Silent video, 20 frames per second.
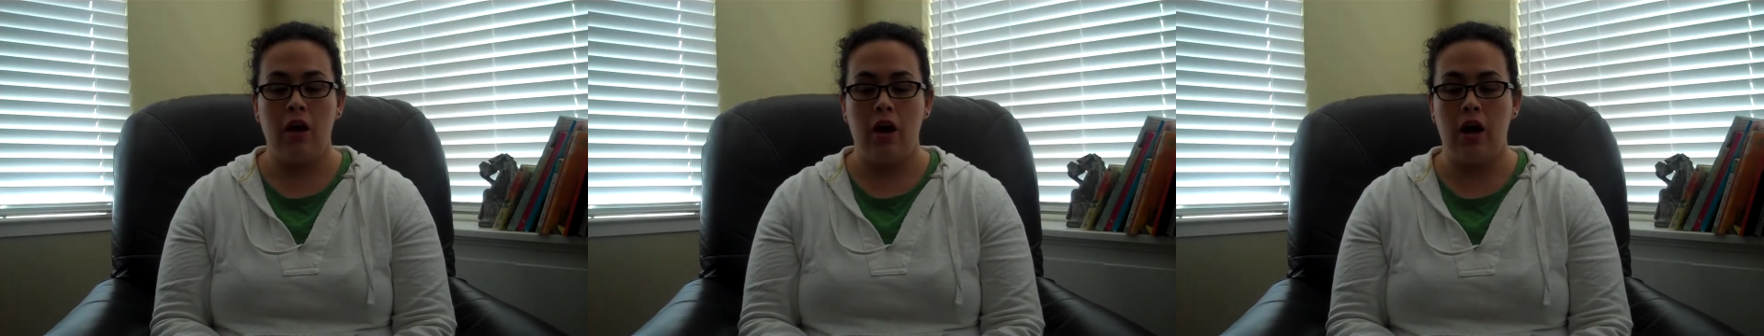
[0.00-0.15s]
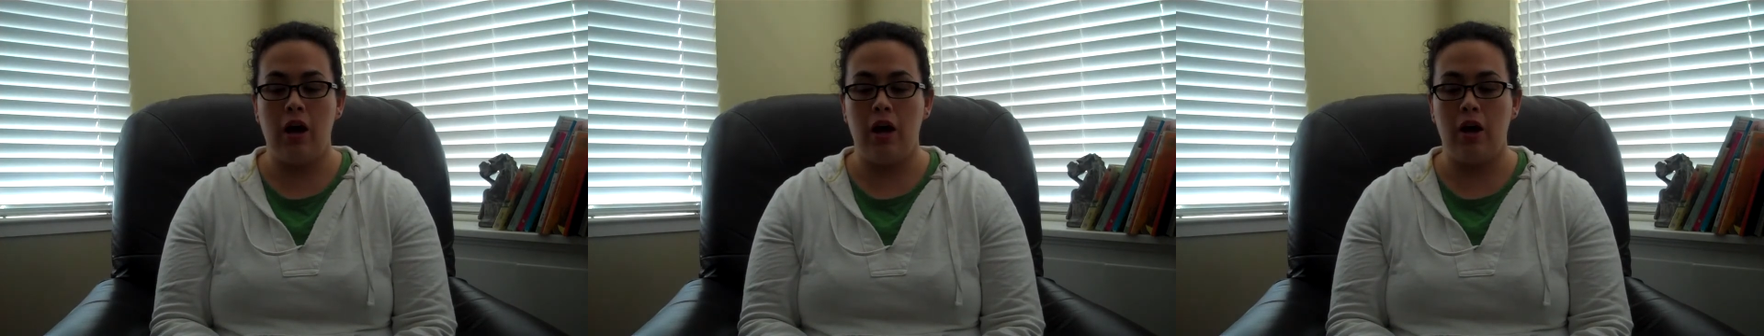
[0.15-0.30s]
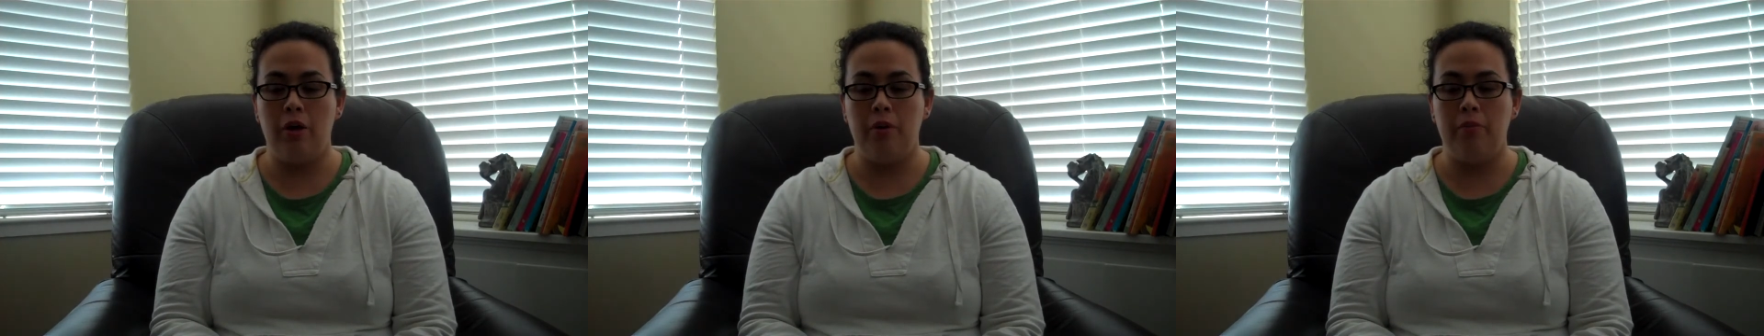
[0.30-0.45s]

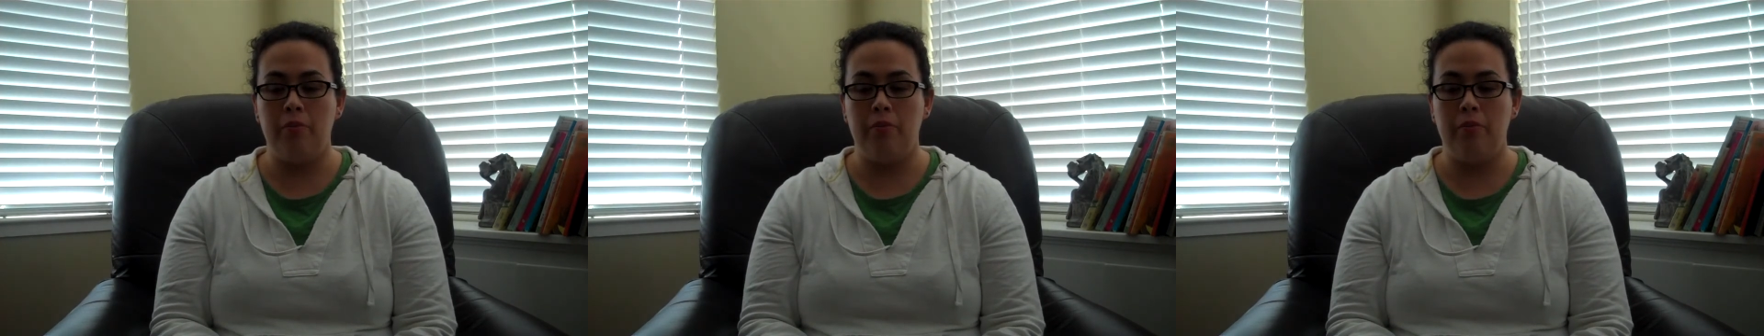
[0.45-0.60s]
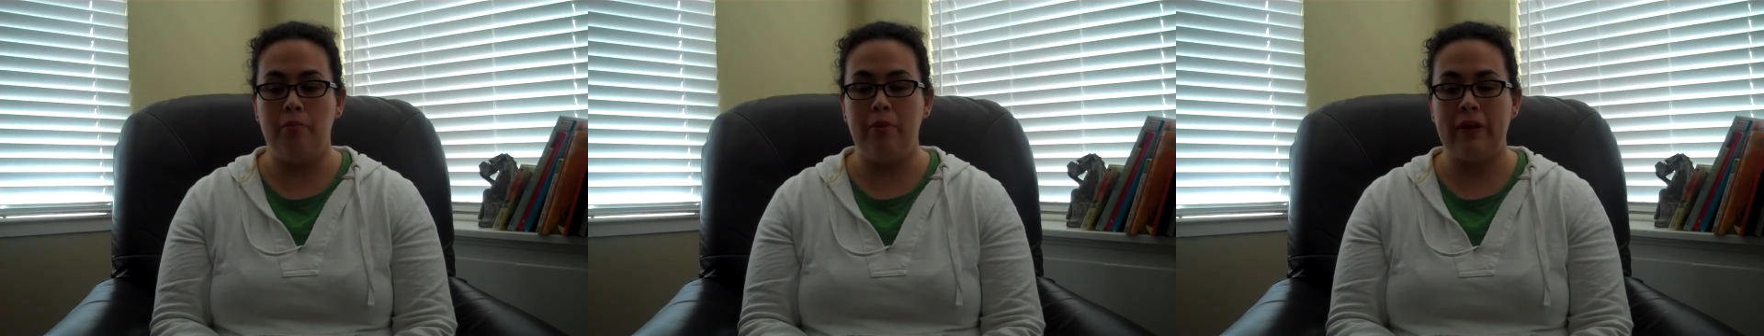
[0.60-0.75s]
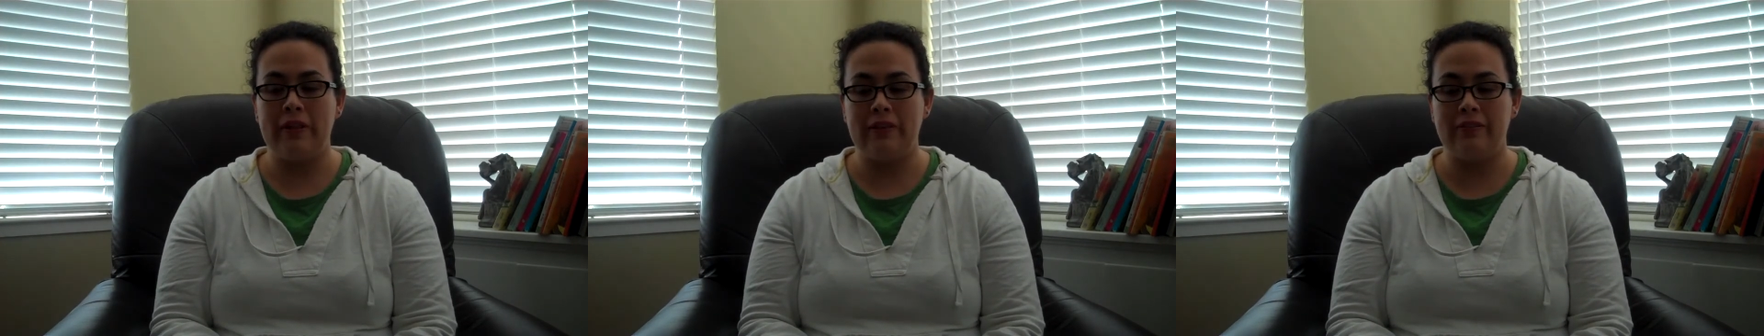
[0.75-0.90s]

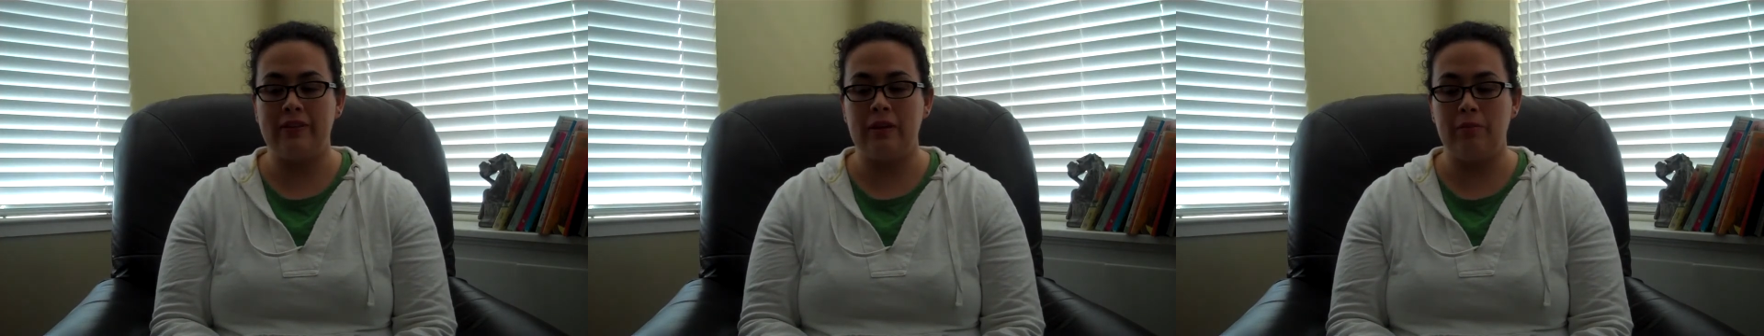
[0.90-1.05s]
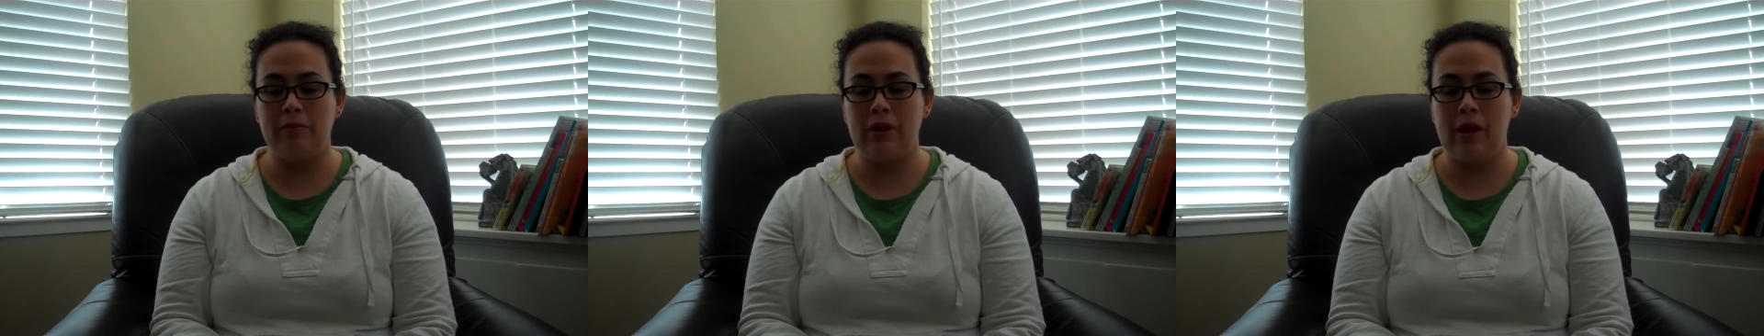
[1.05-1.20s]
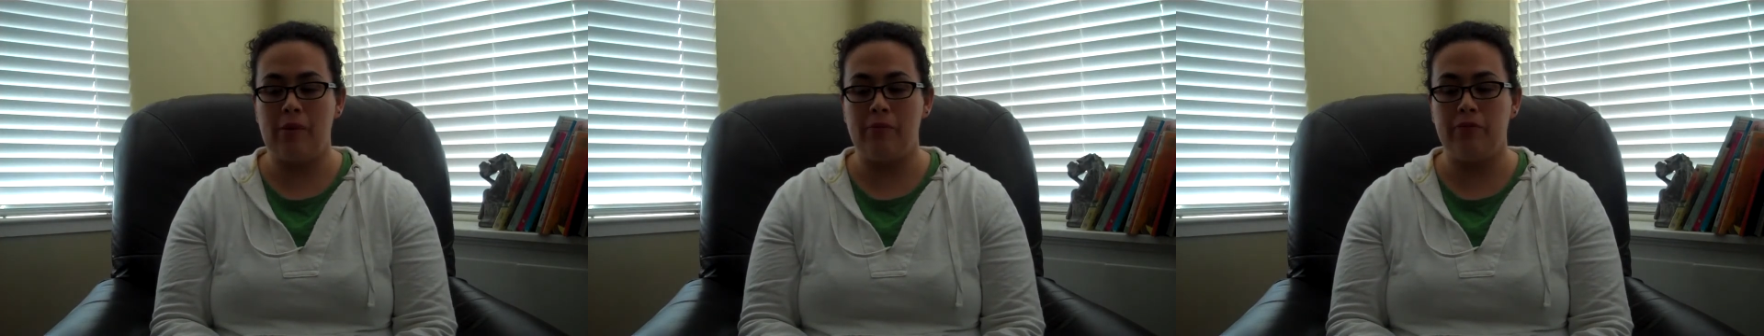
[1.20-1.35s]
But at the
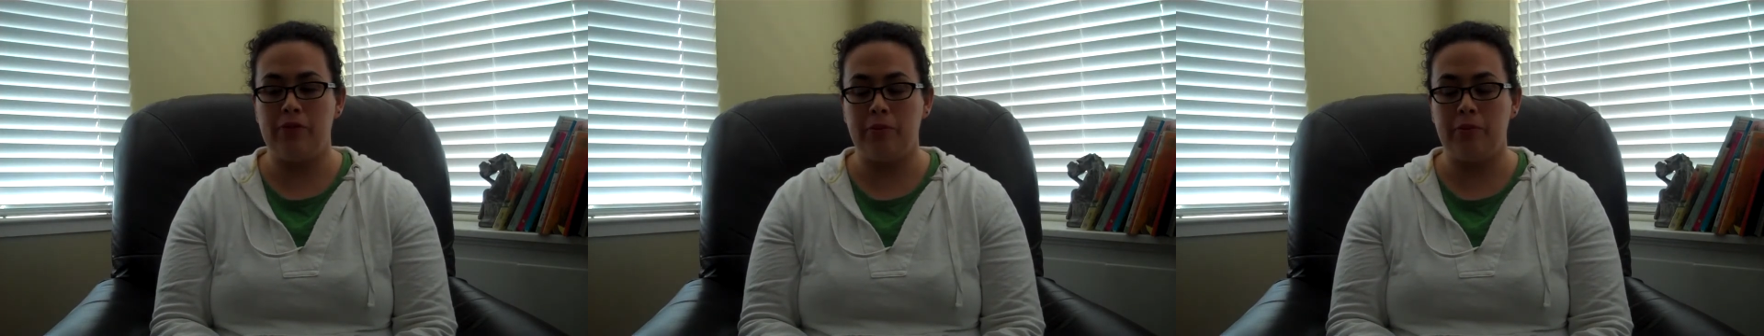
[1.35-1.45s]
same time,